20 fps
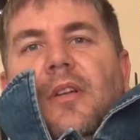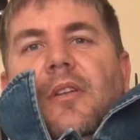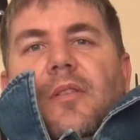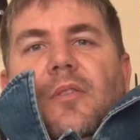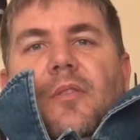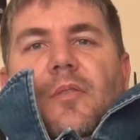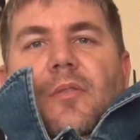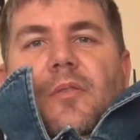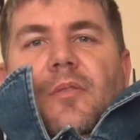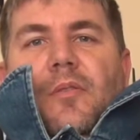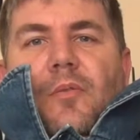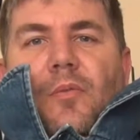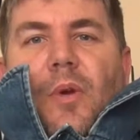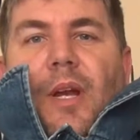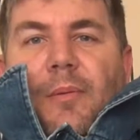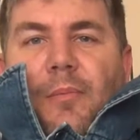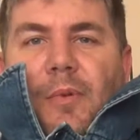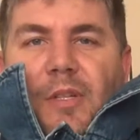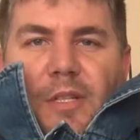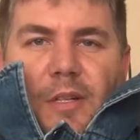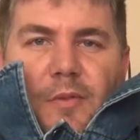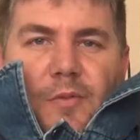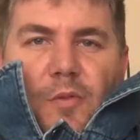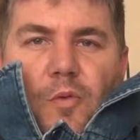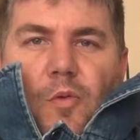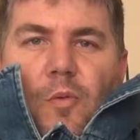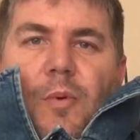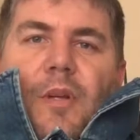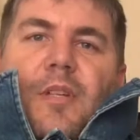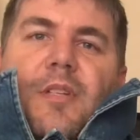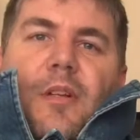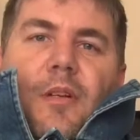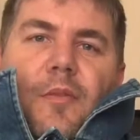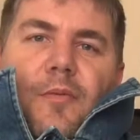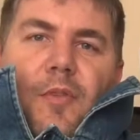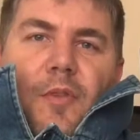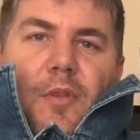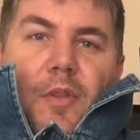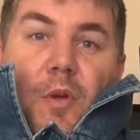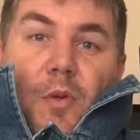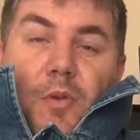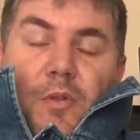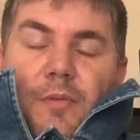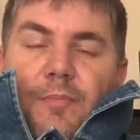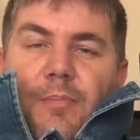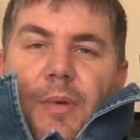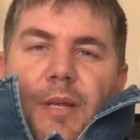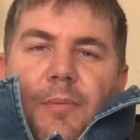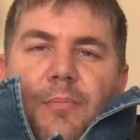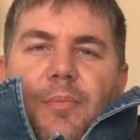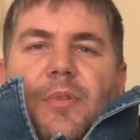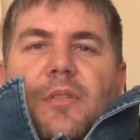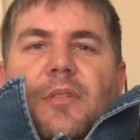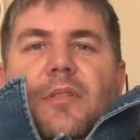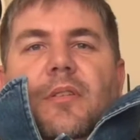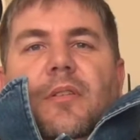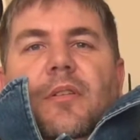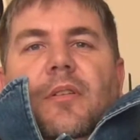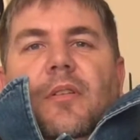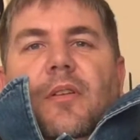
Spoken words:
rate myself, score myself on those papers.